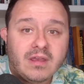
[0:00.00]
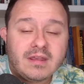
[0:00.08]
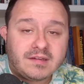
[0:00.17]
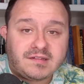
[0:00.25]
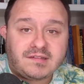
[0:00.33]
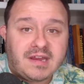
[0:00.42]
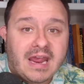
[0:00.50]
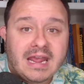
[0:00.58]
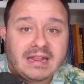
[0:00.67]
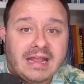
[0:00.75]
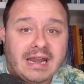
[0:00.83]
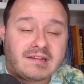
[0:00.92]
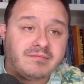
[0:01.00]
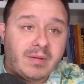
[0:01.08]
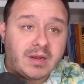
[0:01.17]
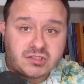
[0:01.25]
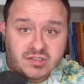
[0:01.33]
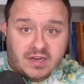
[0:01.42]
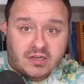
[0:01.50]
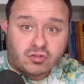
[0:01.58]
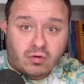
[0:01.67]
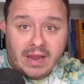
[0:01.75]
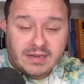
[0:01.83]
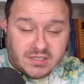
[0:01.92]
saying that as much as they
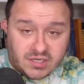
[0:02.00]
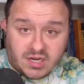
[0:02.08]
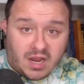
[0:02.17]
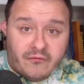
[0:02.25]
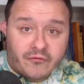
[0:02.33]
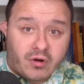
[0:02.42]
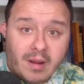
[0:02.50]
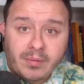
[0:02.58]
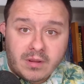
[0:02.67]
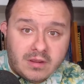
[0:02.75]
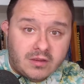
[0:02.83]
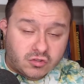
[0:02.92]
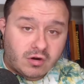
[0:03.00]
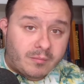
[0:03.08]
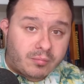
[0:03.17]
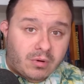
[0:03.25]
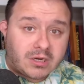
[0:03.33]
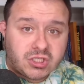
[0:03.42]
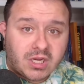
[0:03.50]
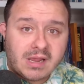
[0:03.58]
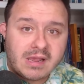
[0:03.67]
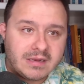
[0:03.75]
tried to cover up Trump-Russia,